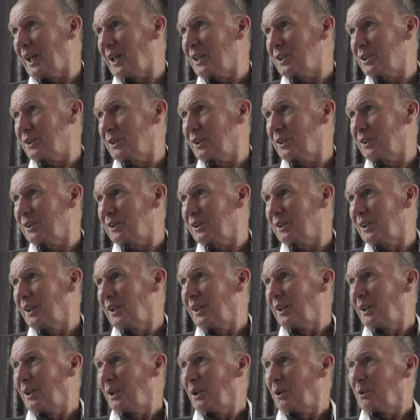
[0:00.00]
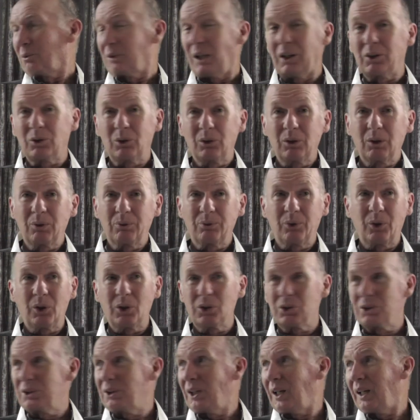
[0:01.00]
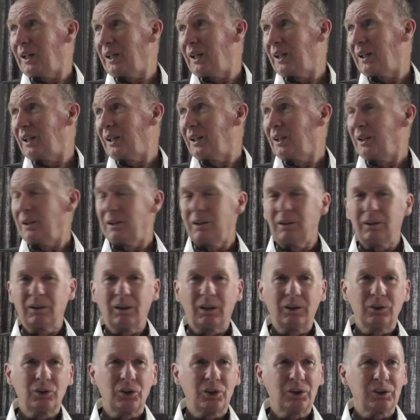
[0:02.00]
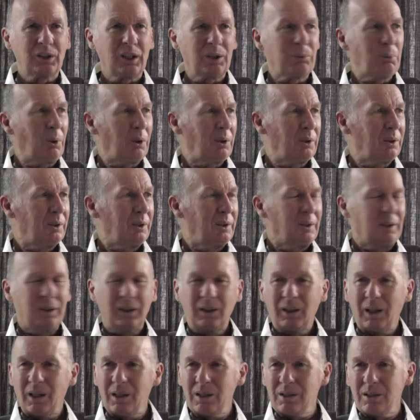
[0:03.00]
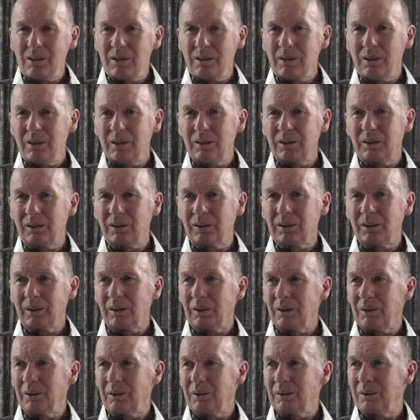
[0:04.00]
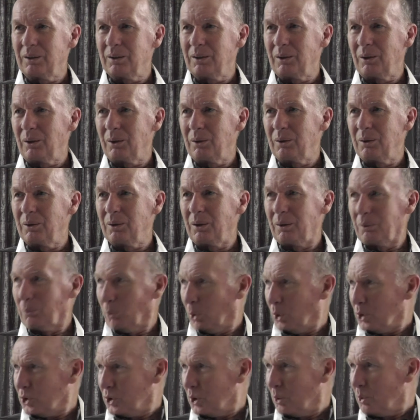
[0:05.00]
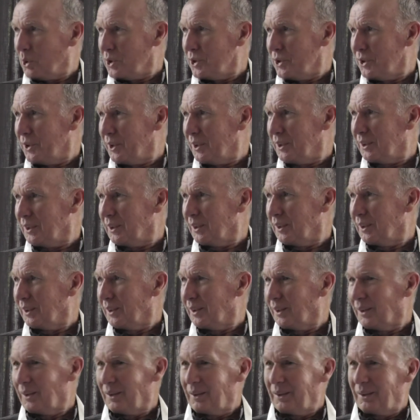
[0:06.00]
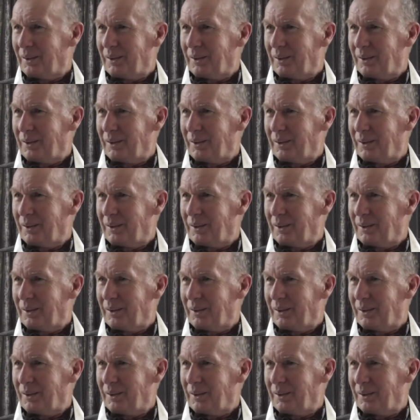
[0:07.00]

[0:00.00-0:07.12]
guessed it right on the first day. And she said, well, isn't it, uh, was she, wasn't it? Mm.